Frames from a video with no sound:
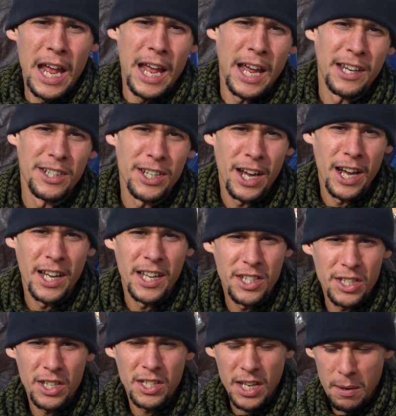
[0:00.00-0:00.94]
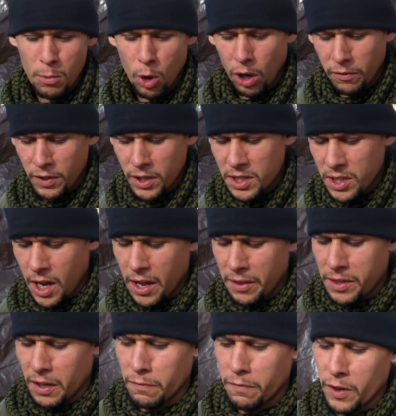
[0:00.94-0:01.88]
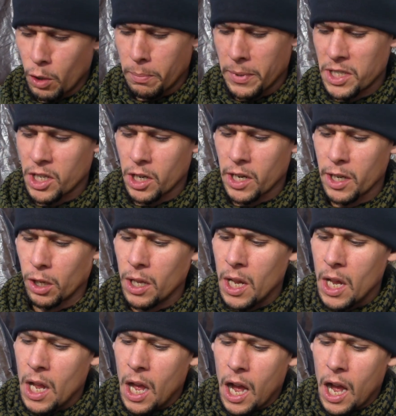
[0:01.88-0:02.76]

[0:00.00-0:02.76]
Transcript: and it's this amorphous thin film material.